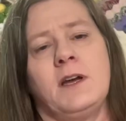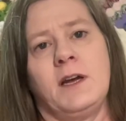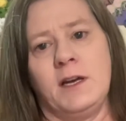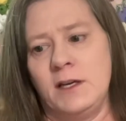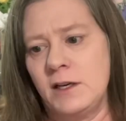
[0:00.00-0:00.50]

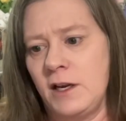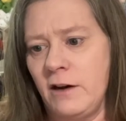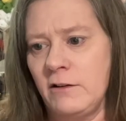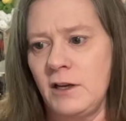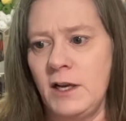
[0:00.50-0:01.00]
And
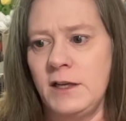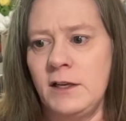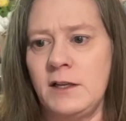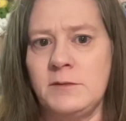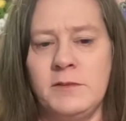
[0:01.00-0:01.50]

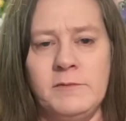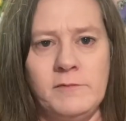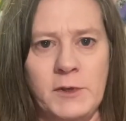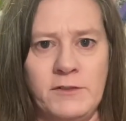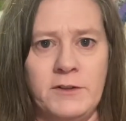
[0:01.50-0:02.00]
Caroline, have,
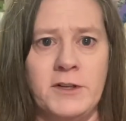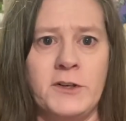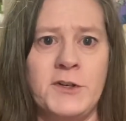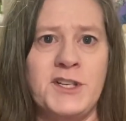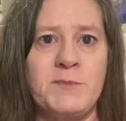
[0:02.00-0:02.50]
with her
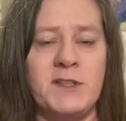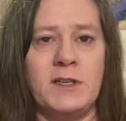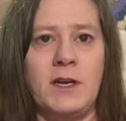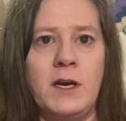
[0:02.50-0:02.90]
encouragement,